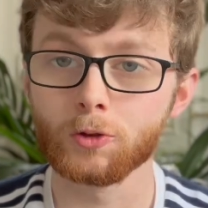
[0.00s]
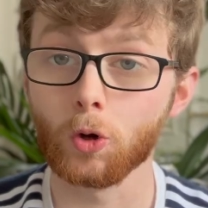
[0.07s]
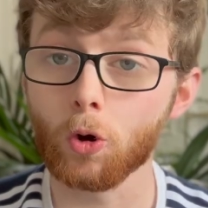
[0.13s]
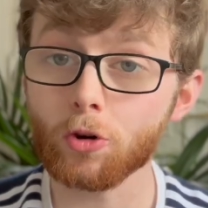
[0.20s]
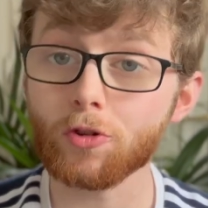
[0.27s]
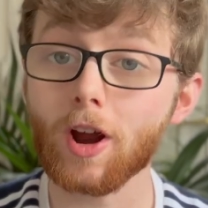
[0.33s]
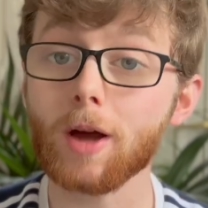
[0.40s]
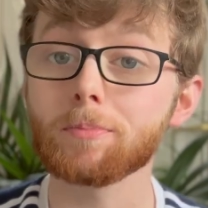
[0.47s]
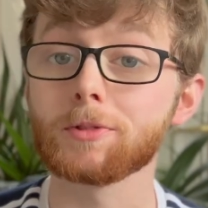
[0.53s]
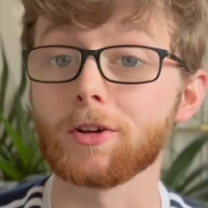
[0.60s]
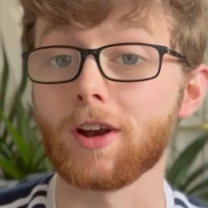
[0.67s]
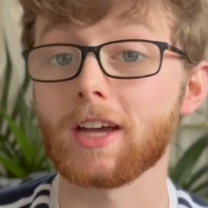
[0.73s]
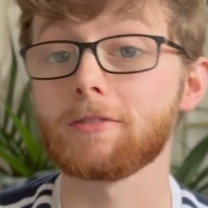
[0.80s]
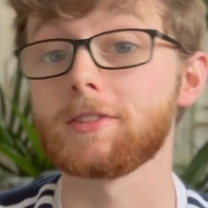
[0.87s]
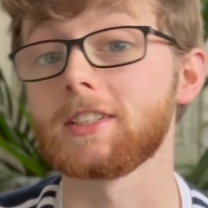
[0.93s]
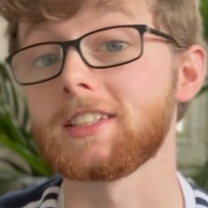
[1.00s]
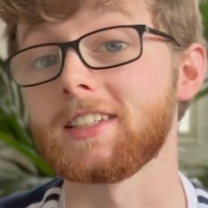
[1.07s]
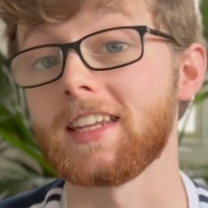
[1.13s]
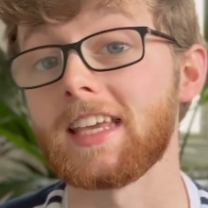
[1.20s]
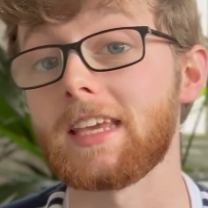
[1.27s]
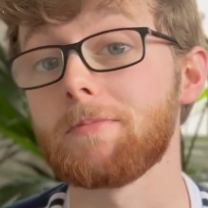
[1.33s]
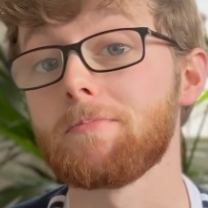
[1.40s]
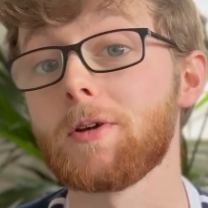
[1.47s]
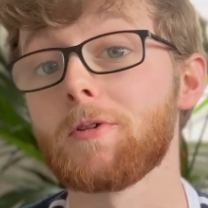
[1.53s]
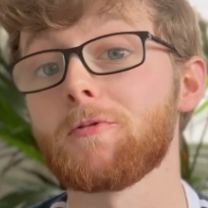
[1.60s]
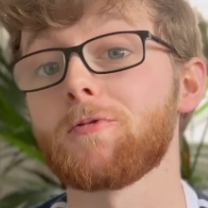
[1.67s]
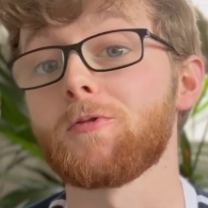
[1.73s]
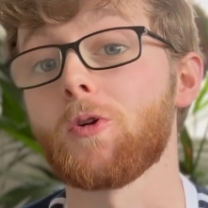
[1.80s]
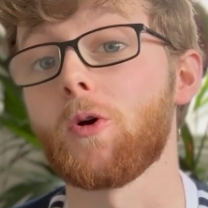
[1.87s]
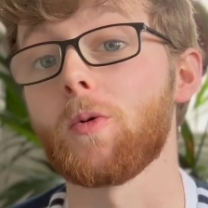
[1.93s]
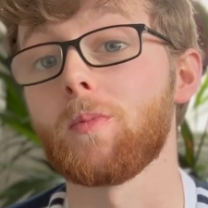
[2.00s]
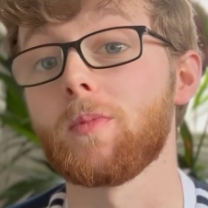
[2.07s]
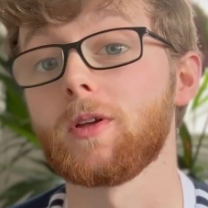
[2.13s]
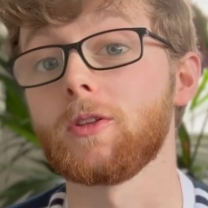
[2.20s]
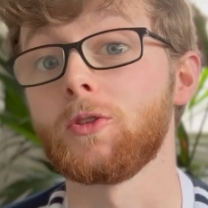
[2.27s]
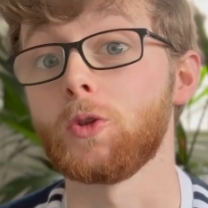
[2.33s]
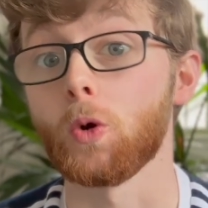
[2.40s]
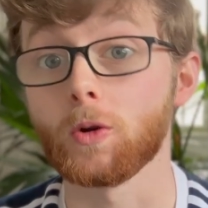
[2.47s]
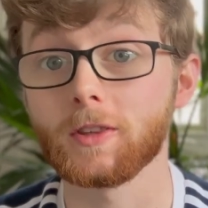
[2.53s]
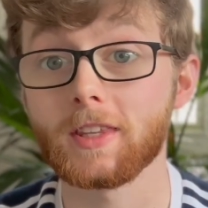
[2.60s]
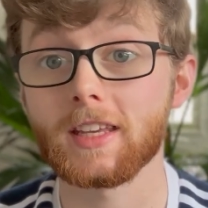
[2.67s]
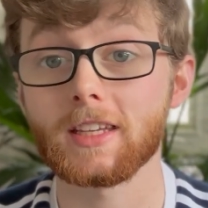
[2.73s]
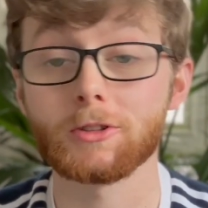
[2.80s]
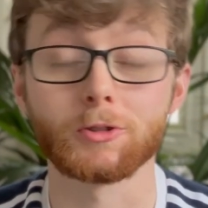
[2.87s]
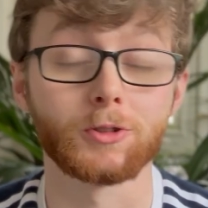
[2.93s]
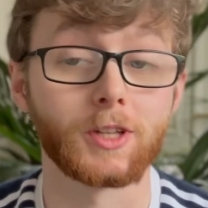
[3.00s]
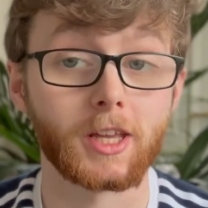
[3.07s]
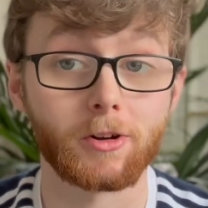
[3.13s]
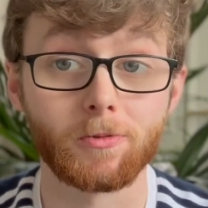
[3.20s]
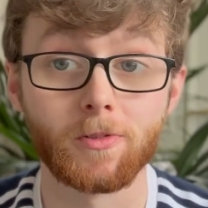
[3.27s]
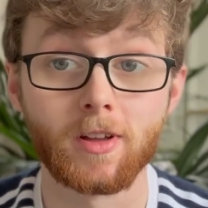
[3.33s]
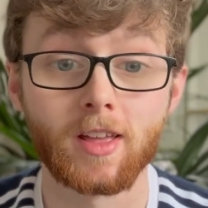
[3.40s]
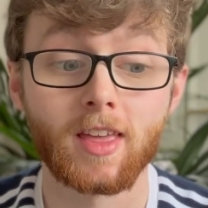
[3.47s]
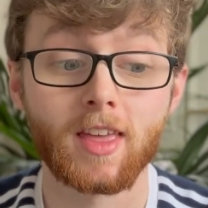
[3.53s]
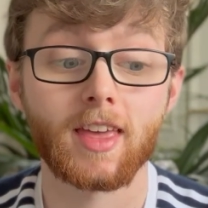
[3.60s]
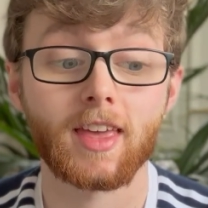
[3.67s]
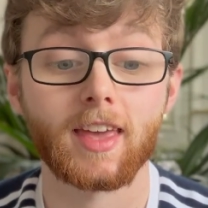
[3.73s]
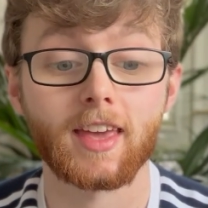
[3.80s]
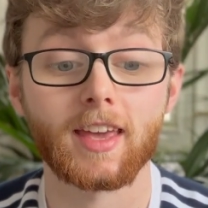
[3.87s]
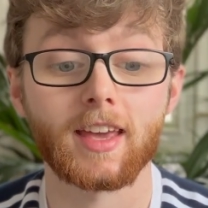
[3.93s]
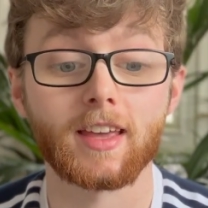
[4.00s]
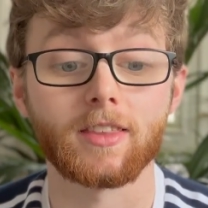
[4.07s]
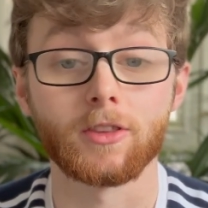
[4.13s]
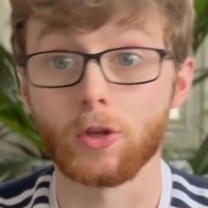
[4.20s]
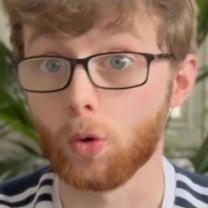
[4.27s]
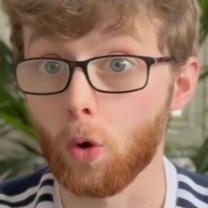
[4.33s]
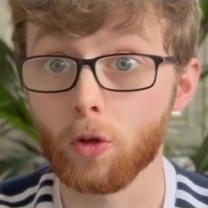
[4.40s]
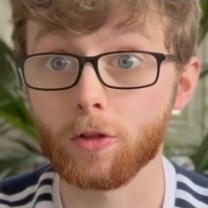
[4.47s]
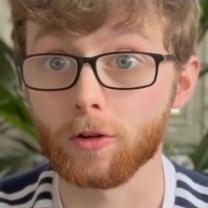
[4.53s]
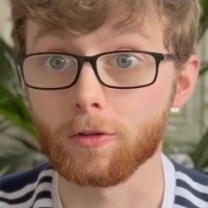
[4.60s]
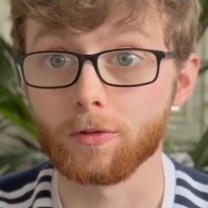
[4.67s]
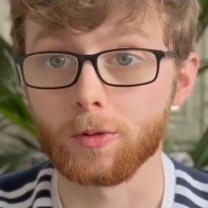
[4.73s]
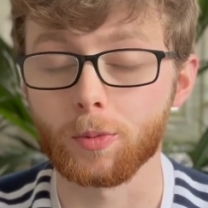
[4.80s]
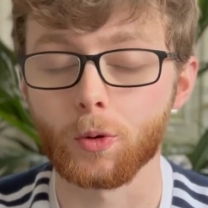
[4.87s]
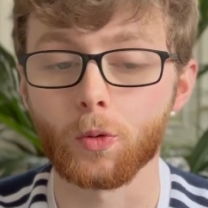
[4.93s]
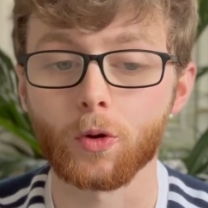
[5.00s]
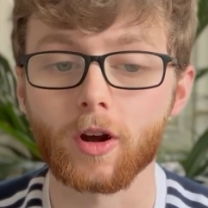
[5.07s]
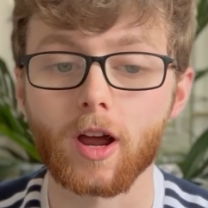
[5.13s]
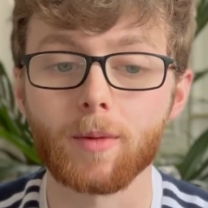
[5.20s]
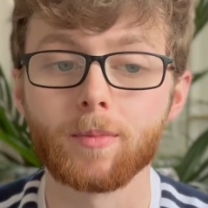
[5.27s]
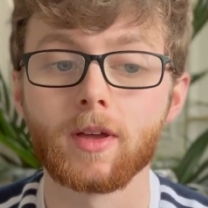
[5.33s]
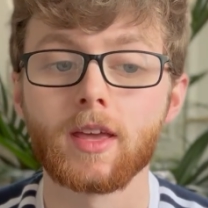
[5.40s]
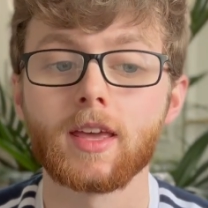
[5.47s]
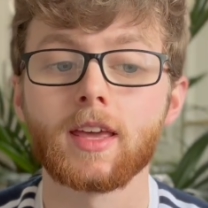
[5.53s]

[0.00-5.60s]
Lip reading: DoggCrapp derives its name from Dante Trudell, the author of the program.